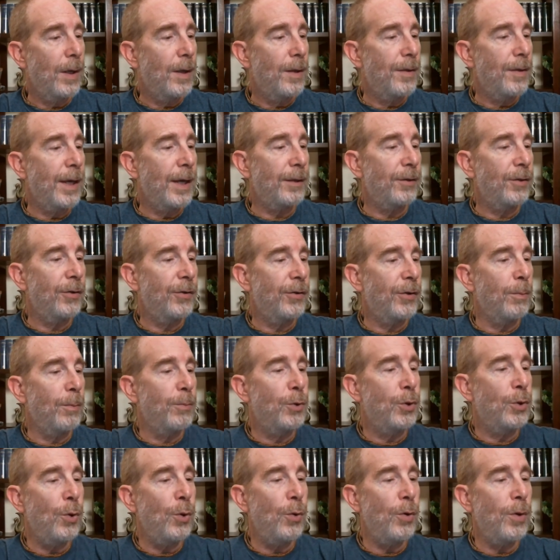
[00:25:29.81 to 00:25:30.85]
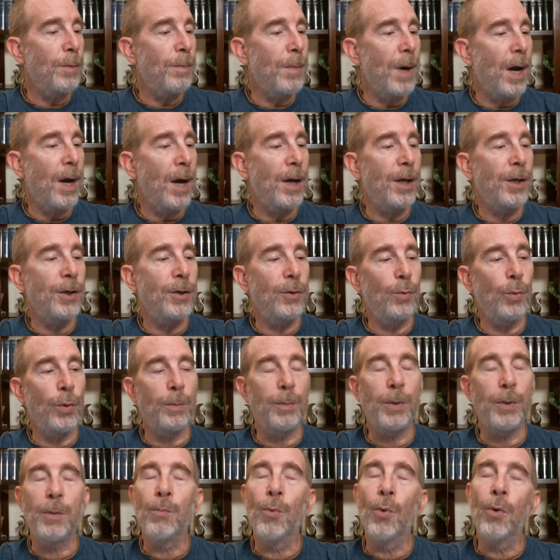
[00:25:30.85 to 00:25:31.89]
that to subdue the mind would
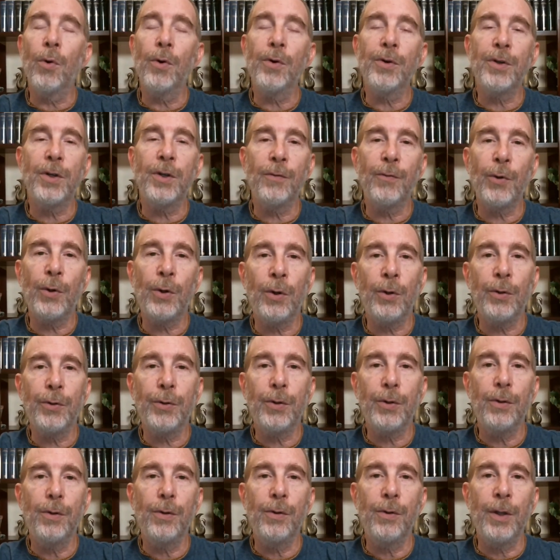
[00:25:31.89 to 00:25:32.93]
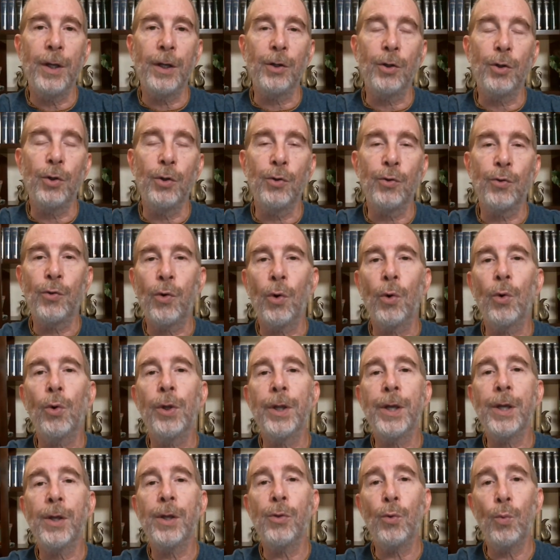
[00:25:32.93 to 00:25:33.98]
be more difficult than
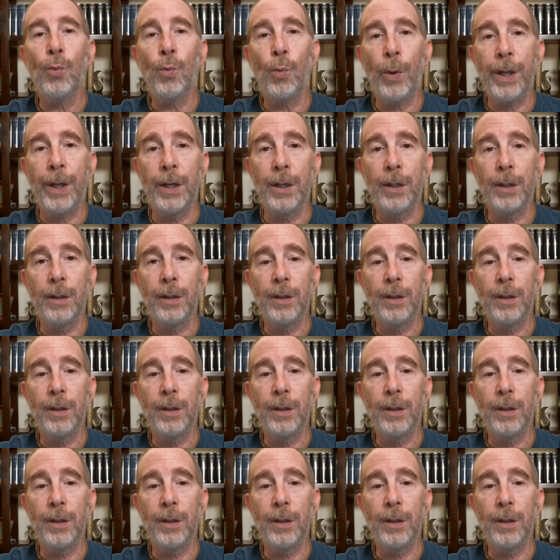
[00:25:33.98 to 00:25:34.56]
controlling the wind.